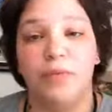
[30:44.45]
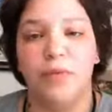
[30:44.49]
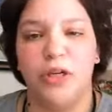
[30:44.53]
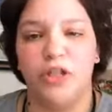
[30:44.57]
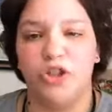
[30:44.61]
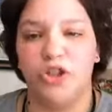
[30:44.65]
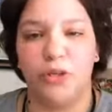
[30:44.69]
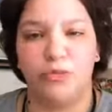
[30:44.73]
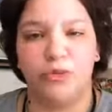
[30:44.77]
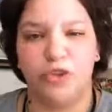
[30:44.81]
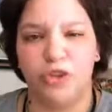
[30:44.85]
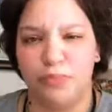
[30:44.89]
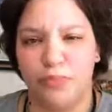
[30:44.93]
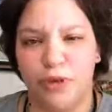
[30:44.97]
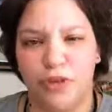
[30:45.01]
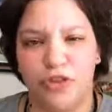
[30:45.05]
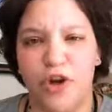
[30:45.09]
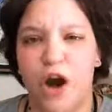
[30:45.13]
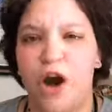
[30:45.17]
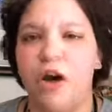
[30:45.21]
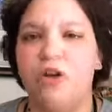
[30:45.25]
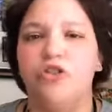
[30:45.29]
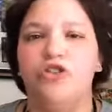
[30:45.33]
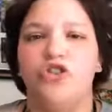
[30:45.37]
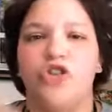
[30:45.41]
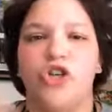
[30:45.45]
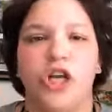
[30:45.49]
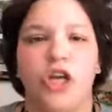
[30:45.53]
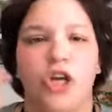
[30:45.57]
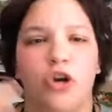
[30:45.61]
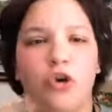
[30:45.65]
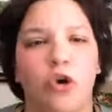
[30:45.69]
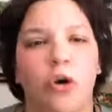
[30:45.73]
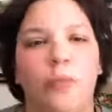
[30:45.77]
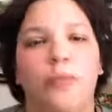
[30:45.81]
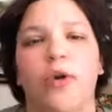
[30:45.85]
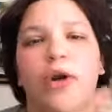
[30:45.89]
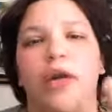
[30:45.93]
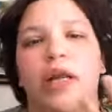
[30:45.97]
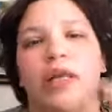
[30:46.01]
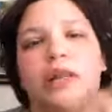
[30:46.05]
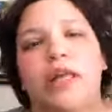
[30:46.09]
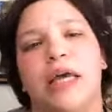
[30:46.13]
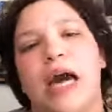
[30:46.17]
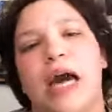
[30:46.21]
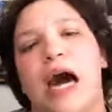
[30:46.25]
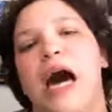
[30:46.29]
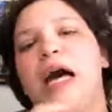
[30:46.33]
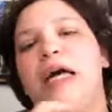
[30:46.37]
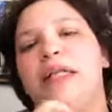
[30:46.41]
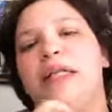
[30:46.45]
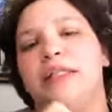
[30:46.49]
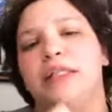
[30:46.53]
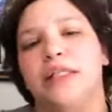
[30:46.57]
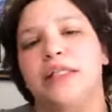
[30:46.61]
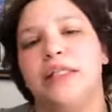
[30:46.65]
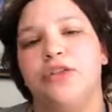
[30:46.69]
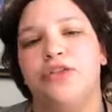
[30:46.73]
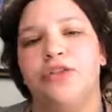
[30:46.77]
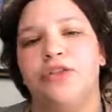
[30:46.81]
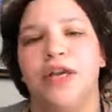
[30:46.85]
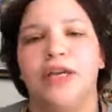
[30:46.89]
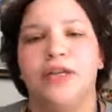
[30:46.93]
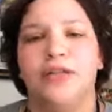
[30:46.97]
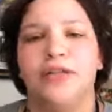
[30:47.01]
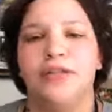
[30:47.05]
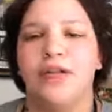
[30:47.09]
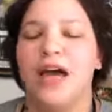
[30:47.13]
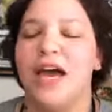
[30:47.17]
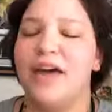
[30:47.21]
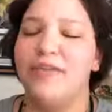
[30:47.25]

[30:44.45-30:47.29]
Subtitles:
Egyptian mythology and incorporating the gods into things.